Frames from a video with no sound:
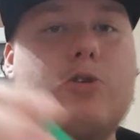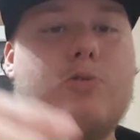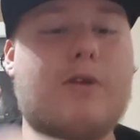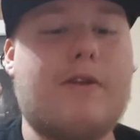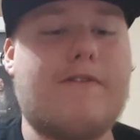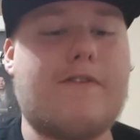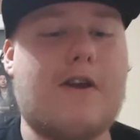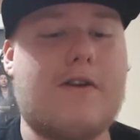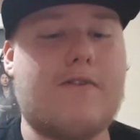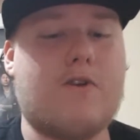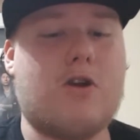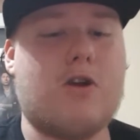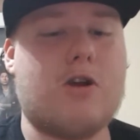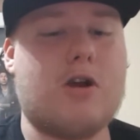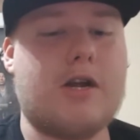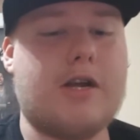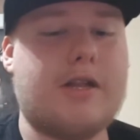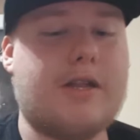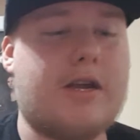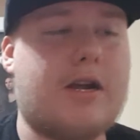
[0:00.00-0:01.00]

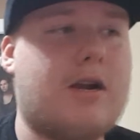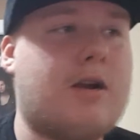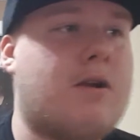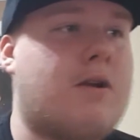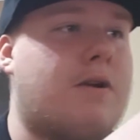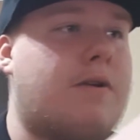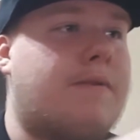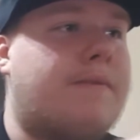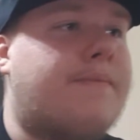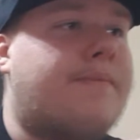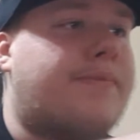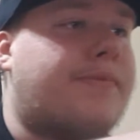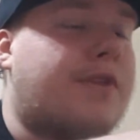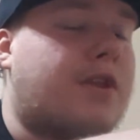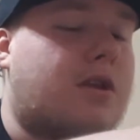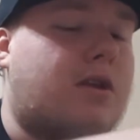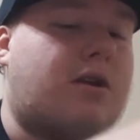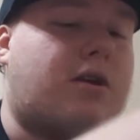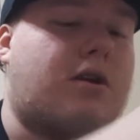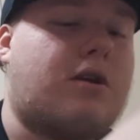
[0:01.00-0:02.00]
25R in there.
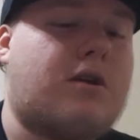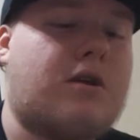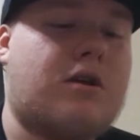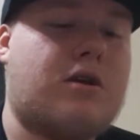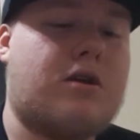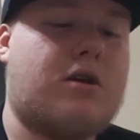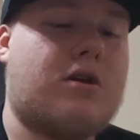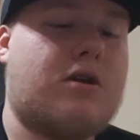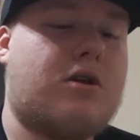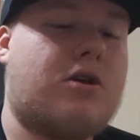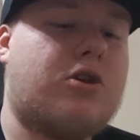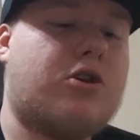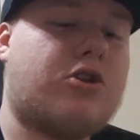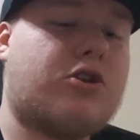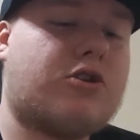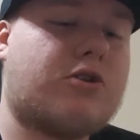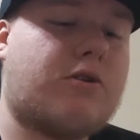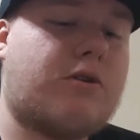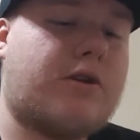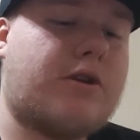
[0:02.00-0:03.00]

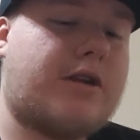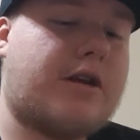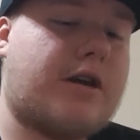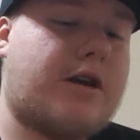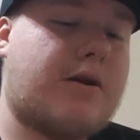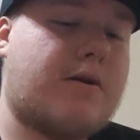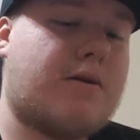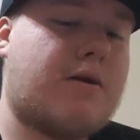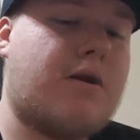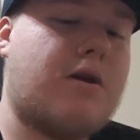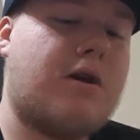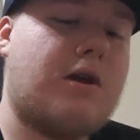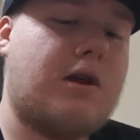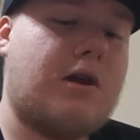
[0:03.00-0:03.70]
screw it down,